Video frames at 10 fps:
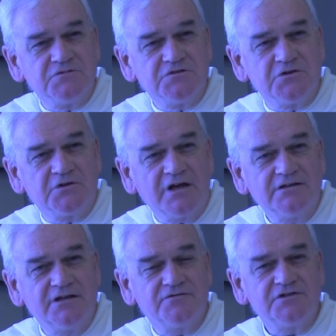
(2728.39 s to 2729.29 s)
So that
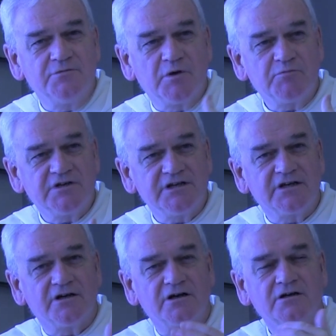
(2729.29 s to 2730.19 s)
gives him a
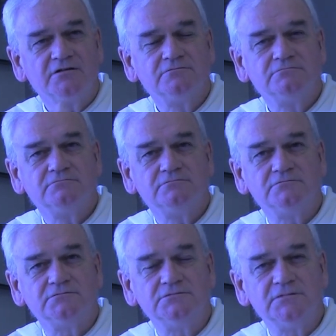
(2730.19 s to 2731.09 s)
particular
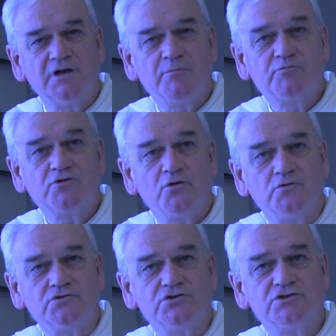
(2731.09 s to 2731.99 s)

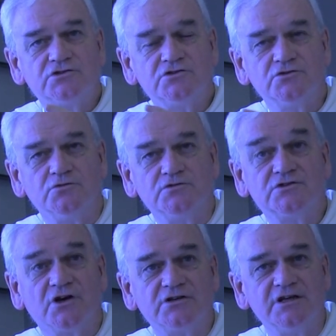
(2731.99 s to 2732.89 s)
approach to
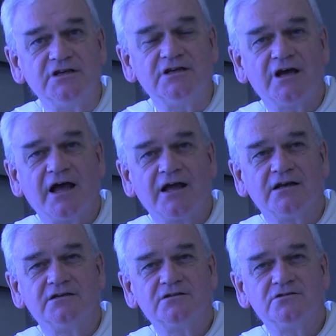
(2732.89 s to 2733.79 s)
study
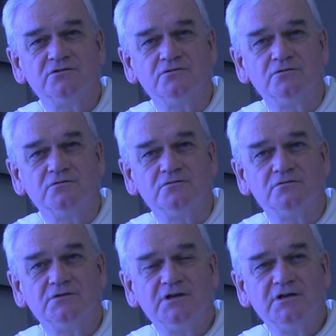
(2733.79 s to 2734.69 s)
and
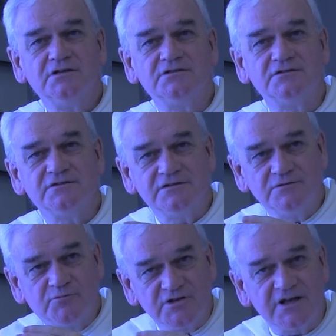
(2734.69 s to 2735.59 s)
to
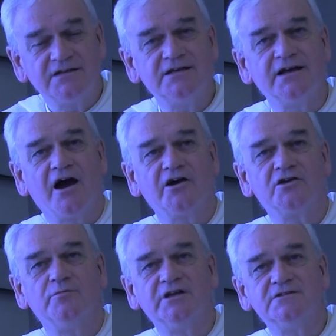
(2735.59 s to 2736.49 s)
presenting
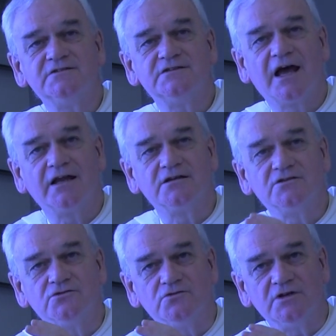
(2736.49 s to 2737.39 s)
arguments and
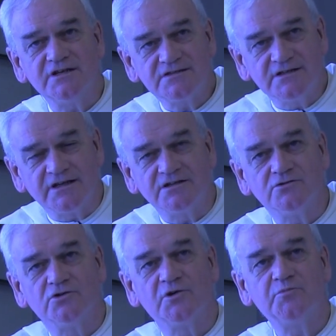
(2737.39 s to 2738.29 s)
to listening
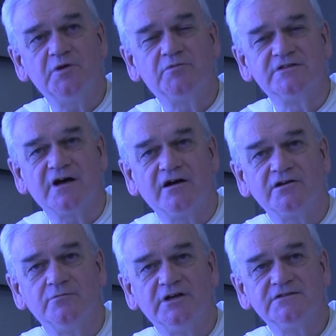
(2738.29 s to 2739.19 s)
to other people's
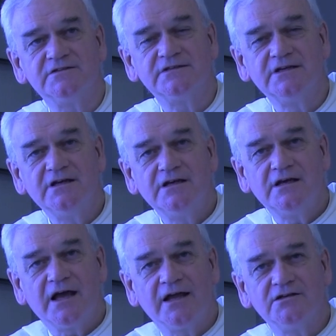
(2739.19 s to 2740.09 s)
arguments
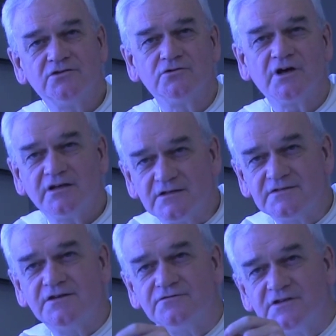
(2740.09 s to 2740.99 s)
and to kind of
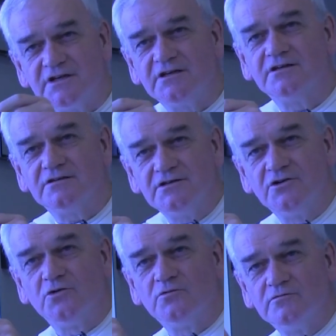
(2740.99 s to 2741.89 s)
sifting, you
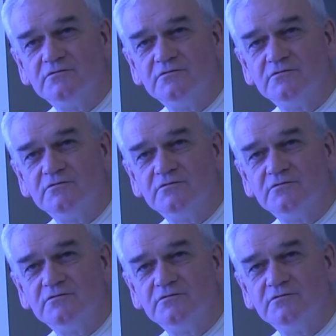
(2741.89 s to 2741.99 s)
know,